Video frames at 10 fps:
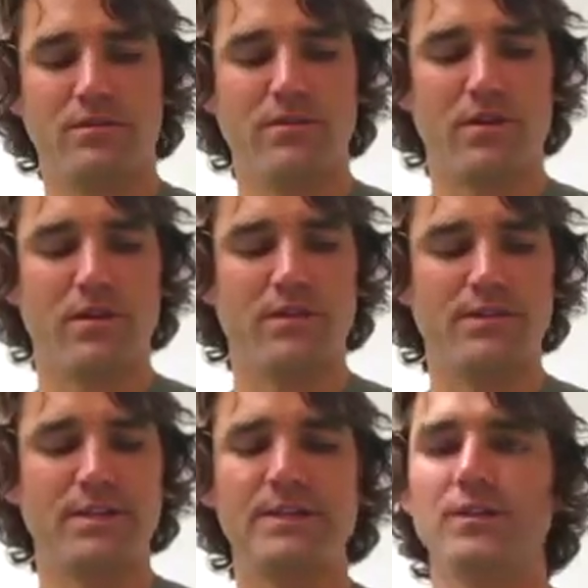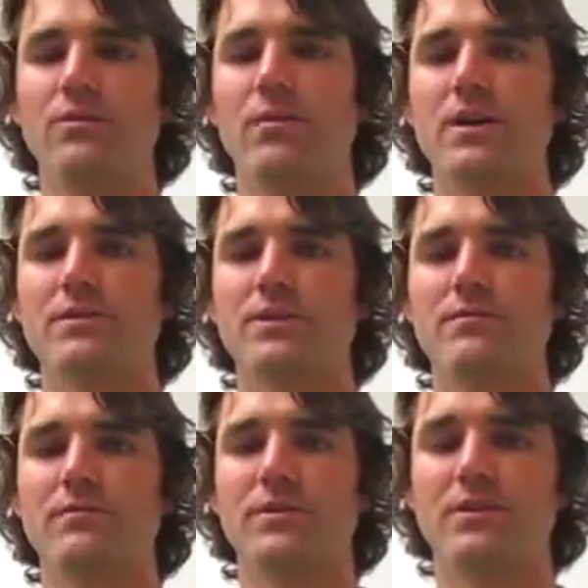There are detailed washing
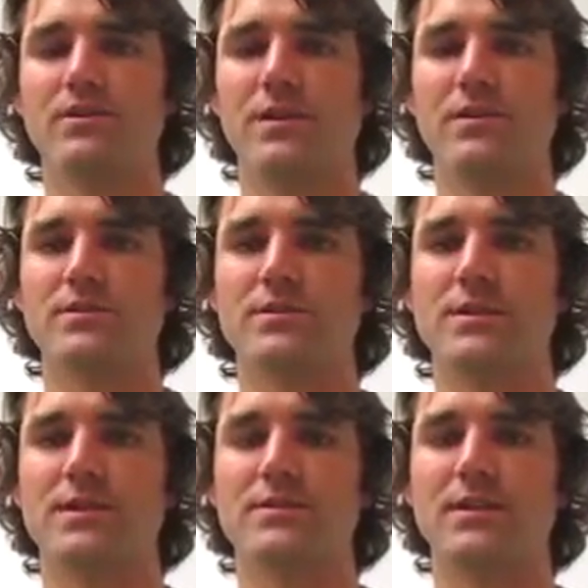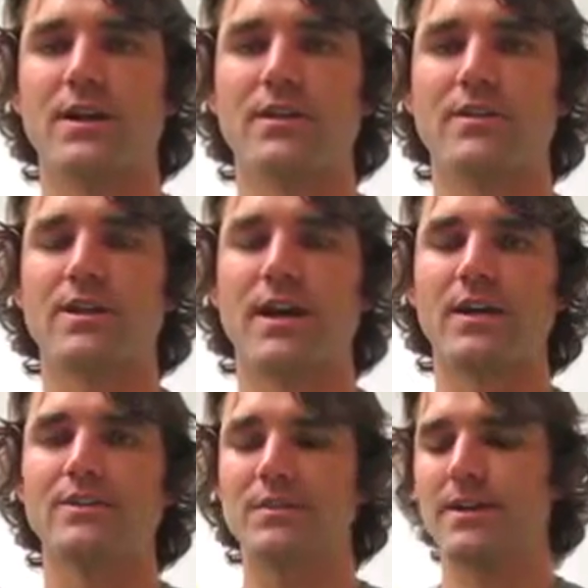instructions on the inside on the
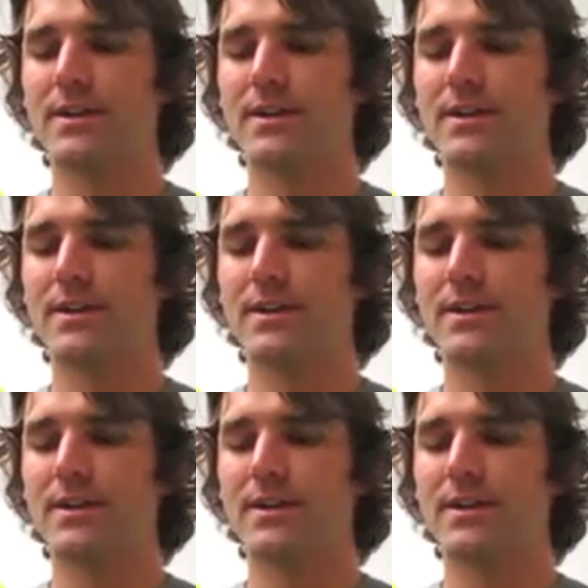tags,